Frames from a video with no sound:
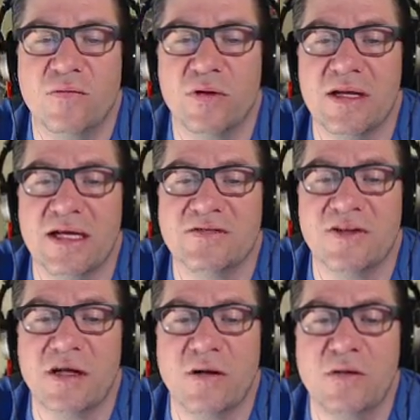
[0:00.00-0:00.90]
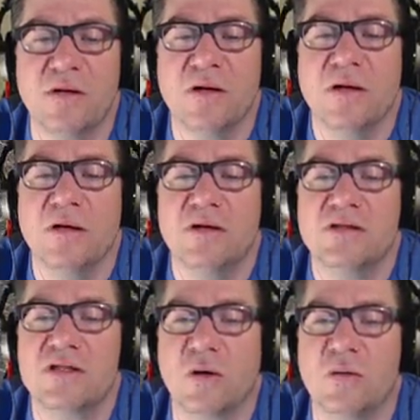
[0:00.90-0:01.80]
the next video.
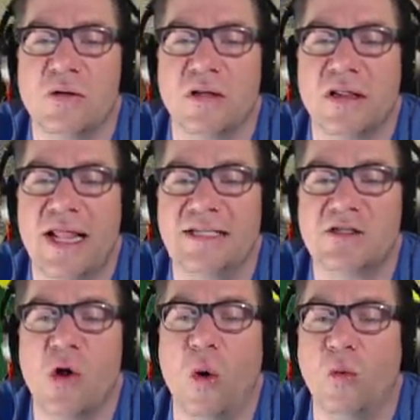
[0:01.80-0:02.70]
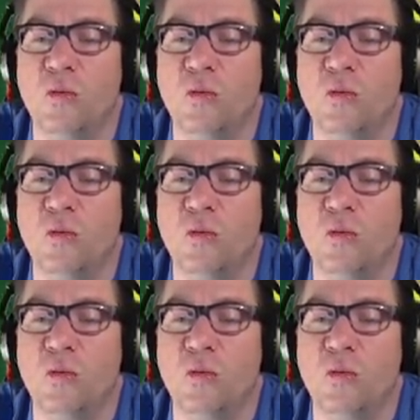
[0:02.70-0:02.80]
So let's go.